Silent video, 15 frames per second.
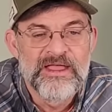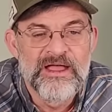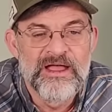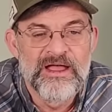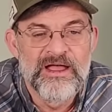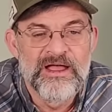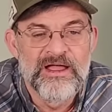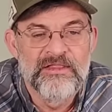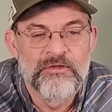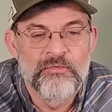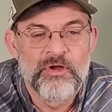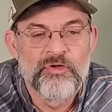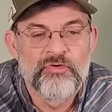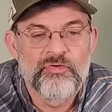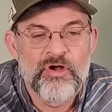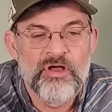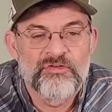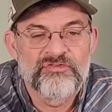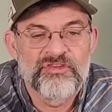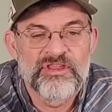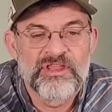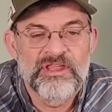Uh, the road
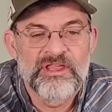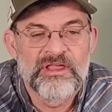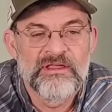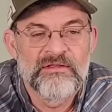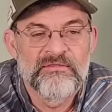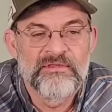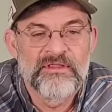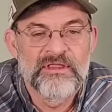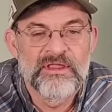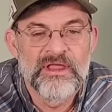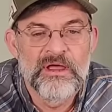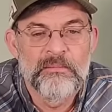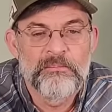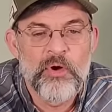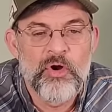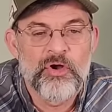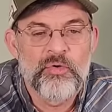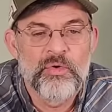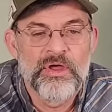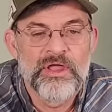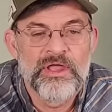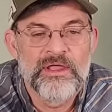crossing, uh, the uh,
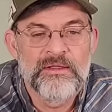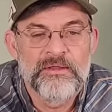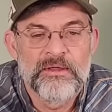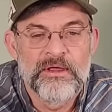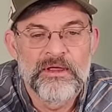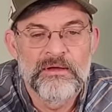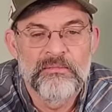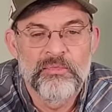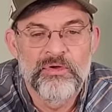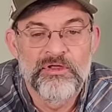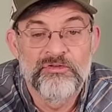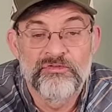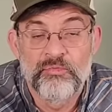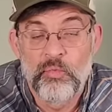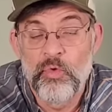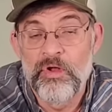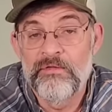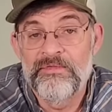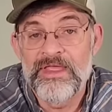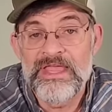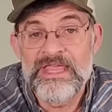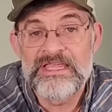parkway uh, was one
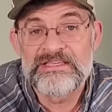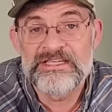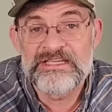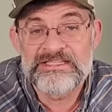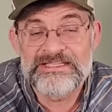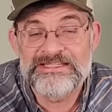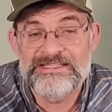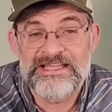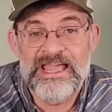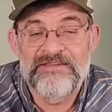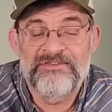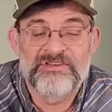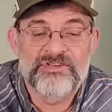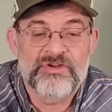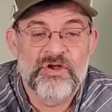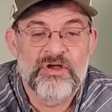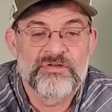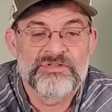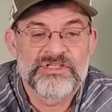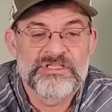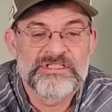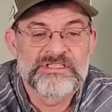of the easiest and safest
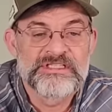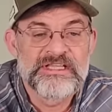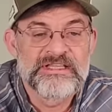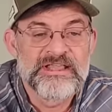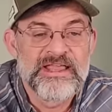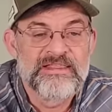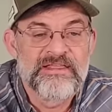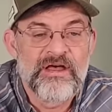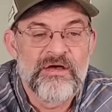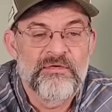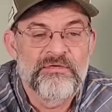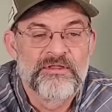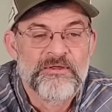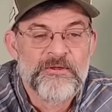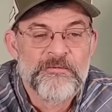crossings that they thought.